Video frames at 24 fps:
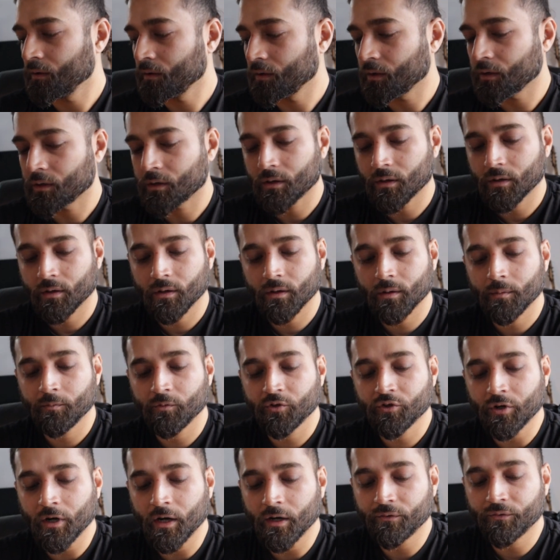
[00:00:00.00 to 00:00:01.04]

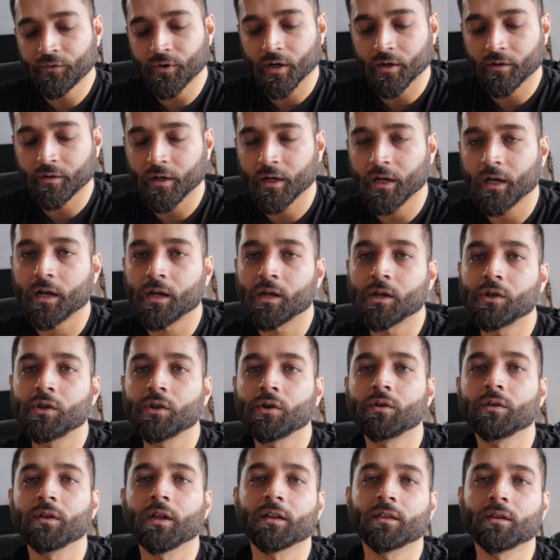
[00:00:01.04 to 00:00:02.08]
Trying to figure out how to
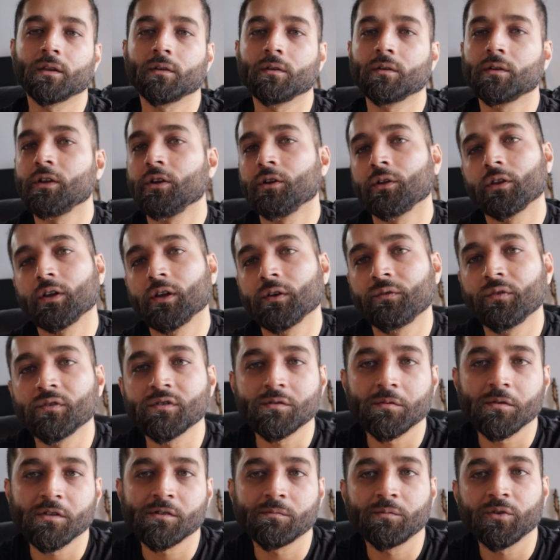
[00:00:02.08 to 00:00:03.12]
do like the
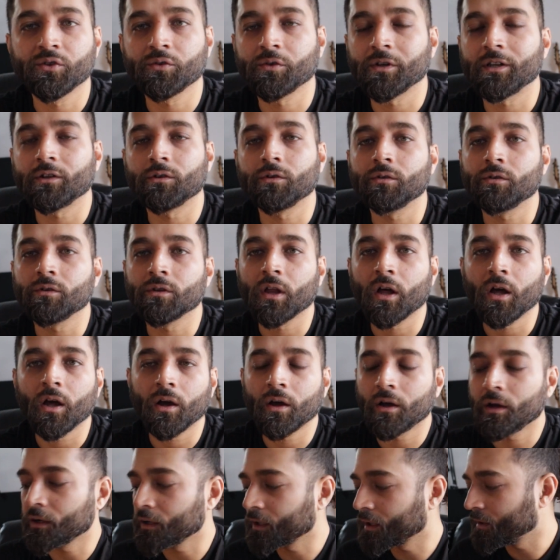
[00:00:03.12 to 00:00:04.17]
differences between
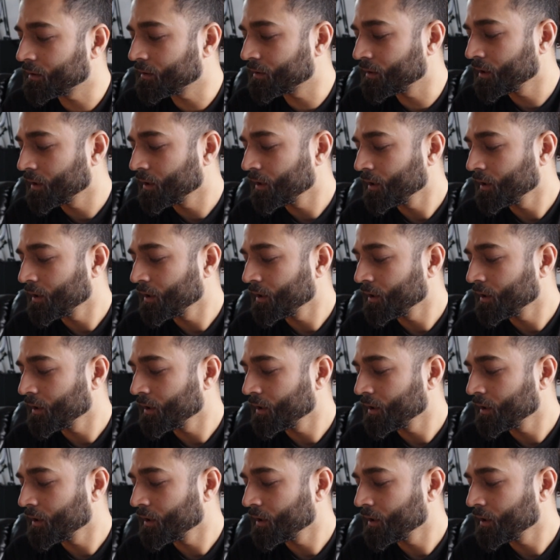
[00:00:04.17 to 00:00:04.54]
oolong and